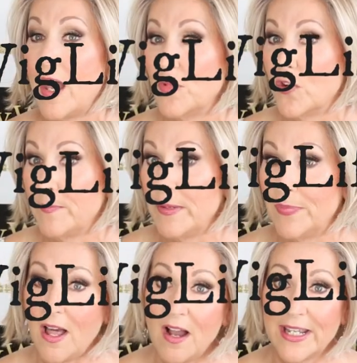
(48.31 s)
I'm going to be
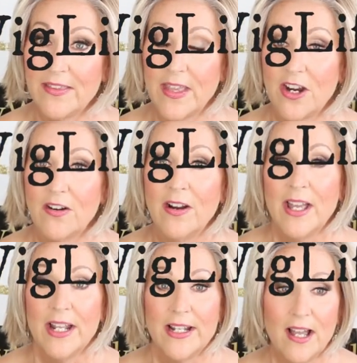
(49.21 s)
blogging there,
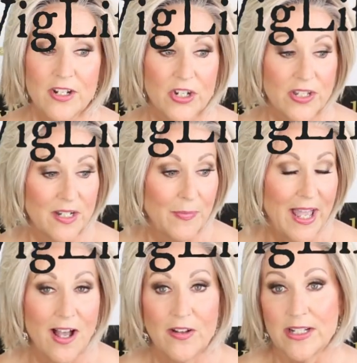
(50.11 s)
not just
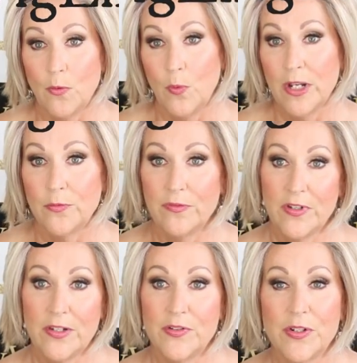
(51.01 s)
about wig
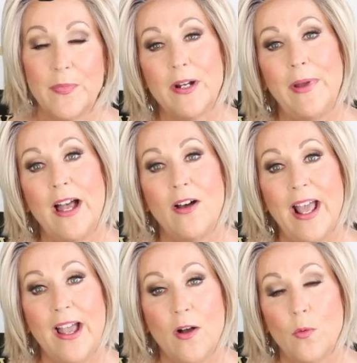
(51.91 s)
reviews, but
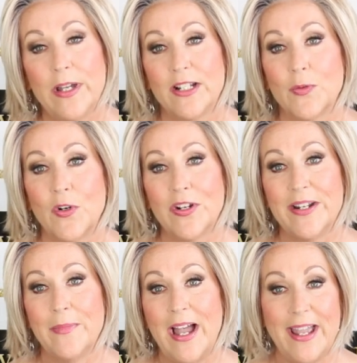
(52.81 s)
about how wigs work
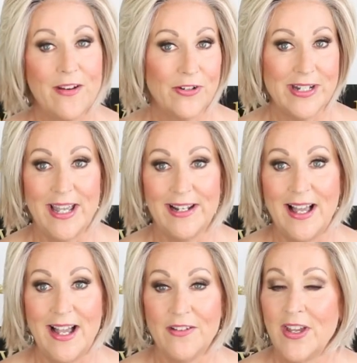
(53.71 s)
in my everyday
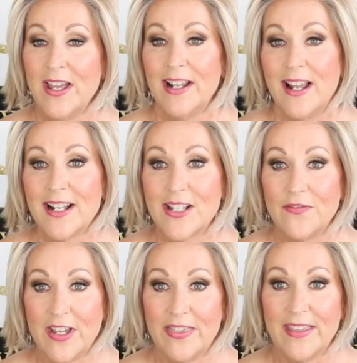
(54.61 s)
life. Lots of
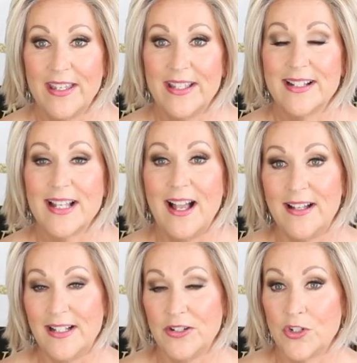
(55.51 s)
fun things.
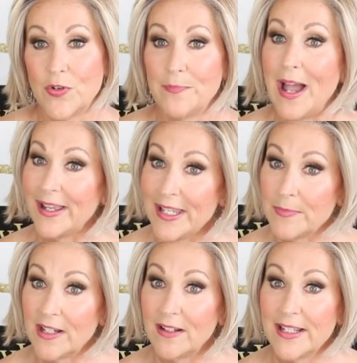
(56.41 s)
Uh, join my
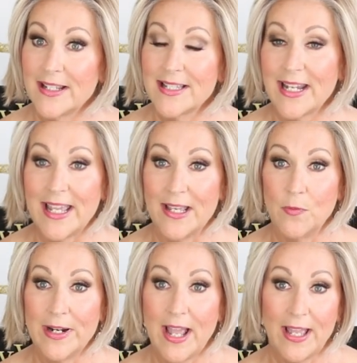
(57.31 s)
email list, and
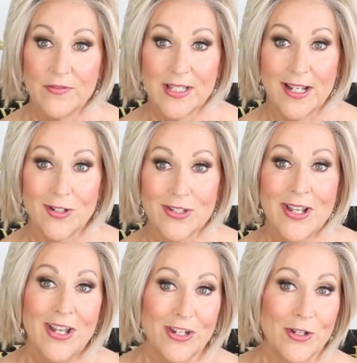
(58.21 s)
when I have sales,
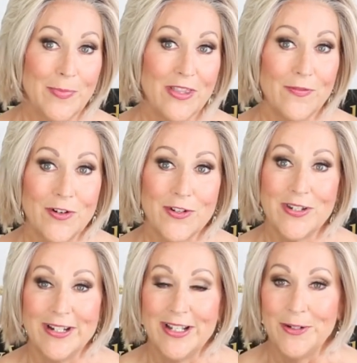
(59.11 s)
you'll be the
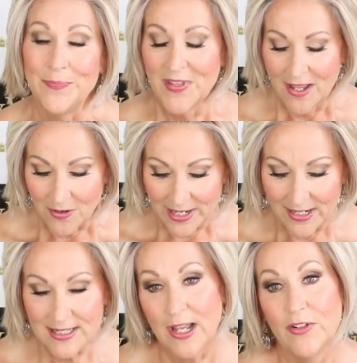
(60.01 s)
first to know. Okay,
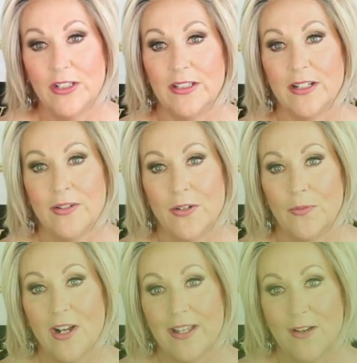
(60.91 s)
let's have a look.
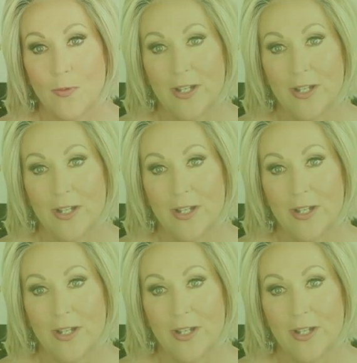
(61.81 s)
Raquel